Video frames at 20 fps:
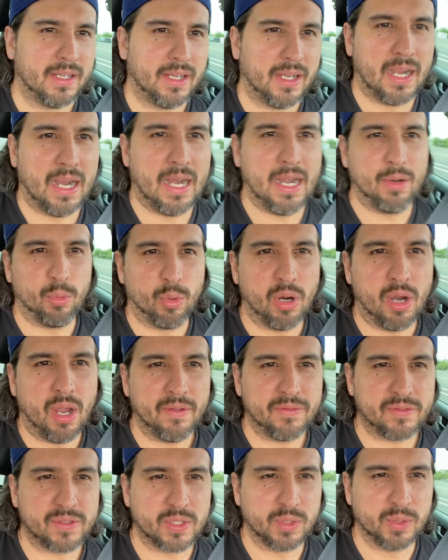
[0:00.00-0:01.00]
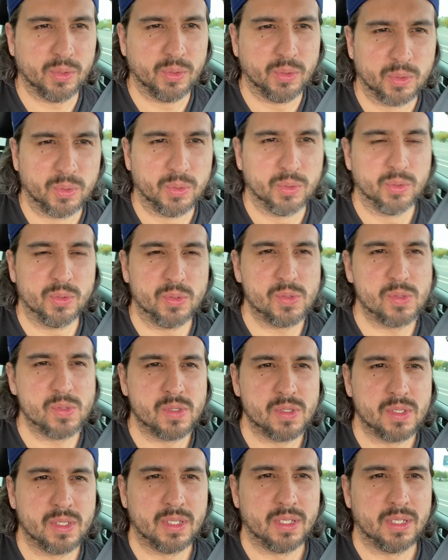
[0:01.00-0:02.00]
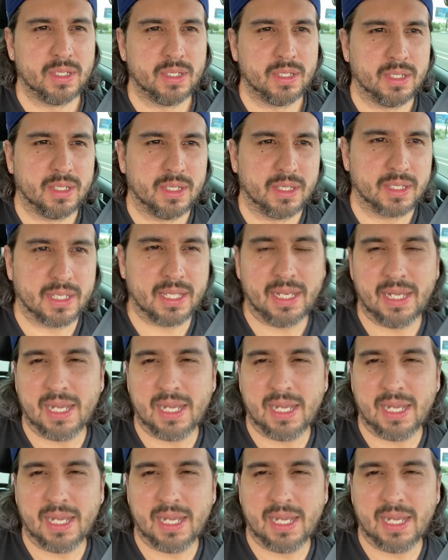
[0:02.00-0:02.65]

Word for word: All right, we're off to get